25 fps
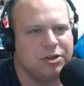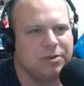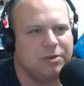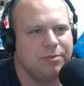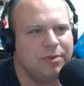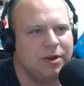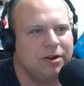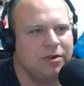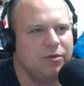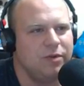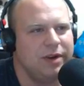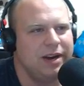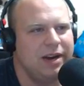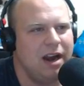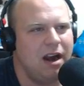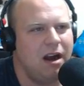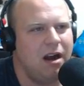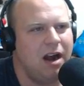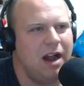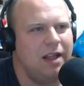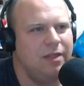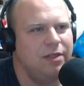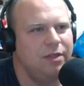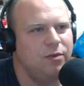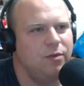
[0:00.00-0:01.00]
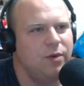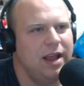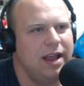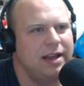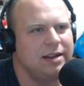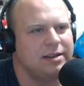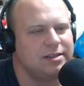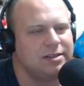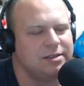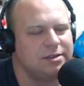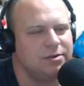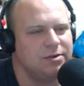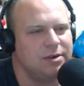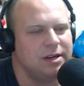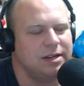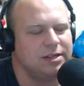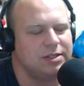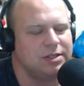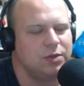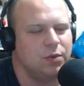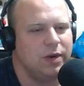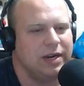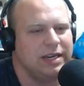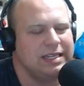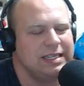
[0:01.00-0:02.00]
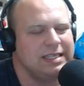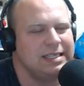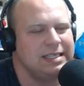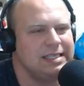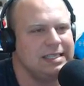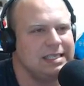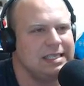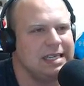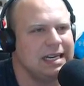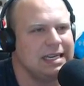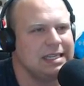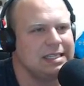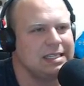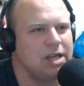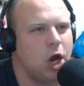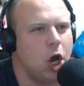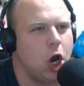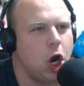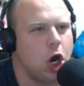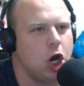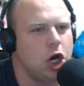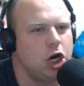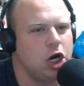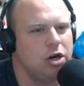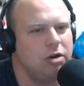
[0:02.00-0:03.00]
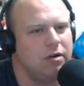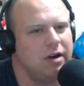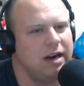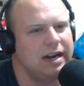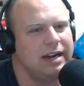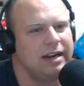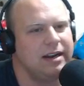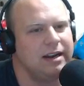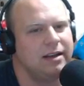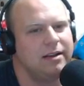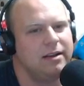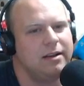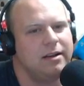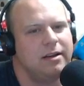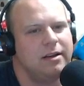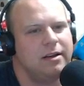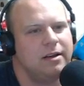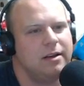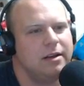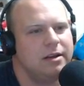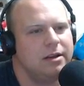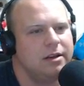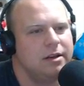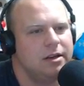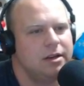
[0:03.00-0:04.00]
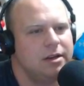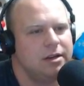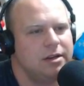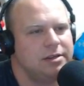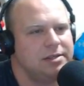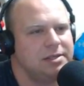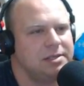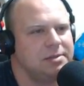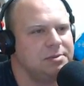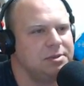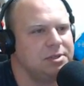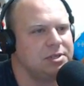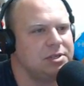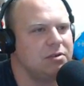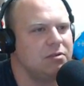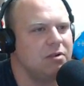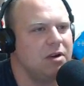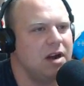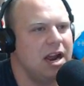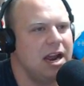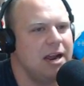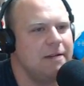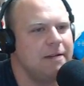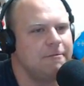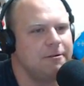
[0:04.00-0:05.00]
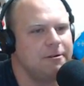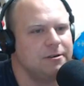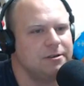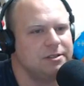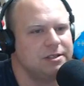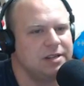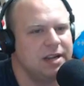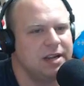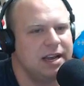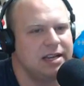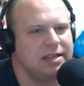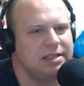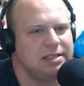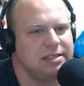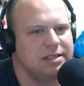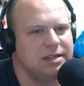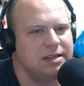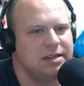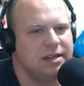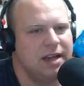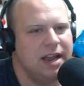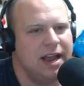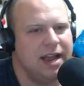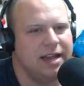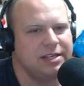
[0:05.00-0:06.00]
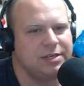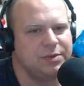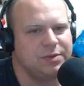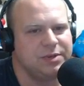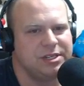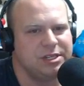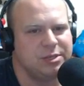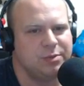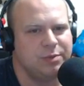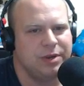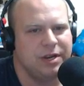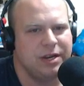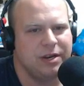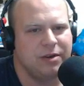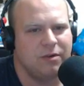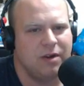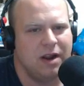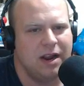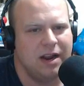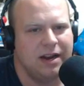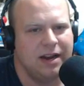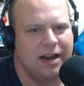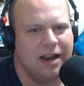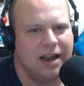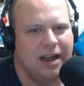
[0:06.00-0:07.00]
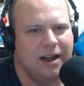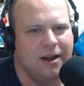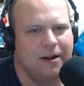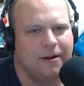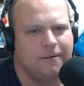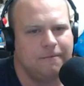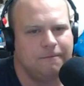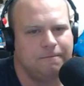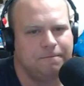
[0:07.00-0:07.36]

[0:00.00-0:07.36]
button. We are on the way to 2,600 subscribers as we speak right now.